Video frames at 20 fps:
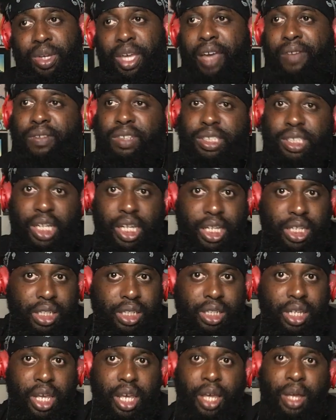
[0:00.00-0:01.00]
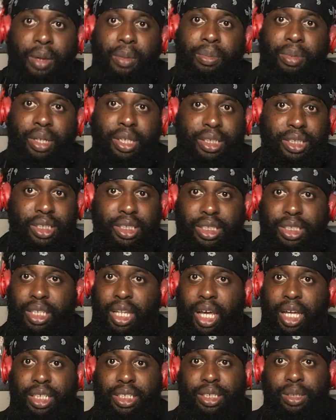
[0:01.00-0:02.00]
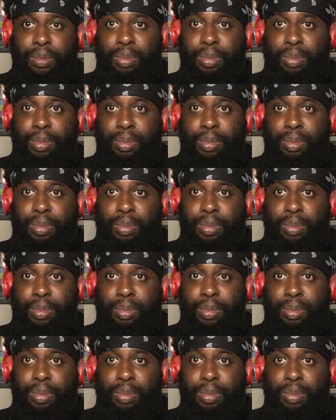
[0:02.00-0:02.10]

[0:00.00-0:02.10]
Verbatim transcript: Kevin James plays this nasty